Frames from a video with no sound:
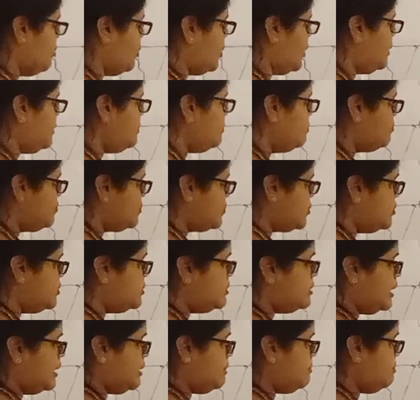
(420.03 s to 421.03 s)
bond,
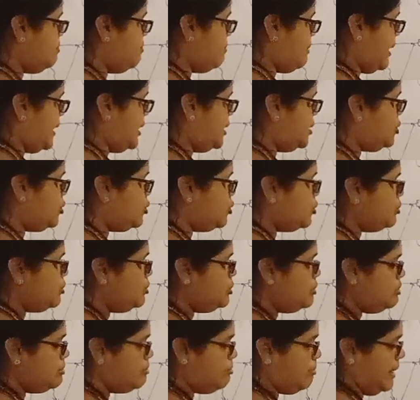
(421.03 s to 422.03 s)
then pi
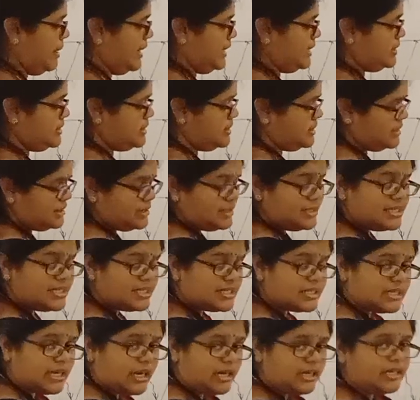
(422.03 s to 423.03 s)
to pi
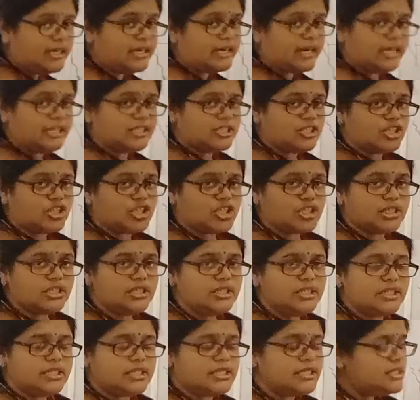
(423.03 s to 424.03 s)
star
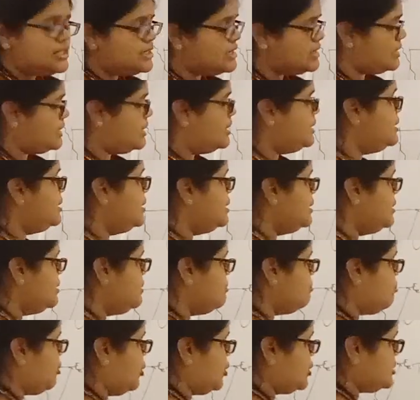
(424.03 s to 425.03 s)
transition is
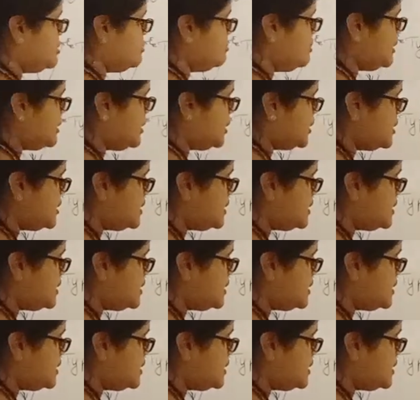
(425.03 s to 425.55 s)
possible. That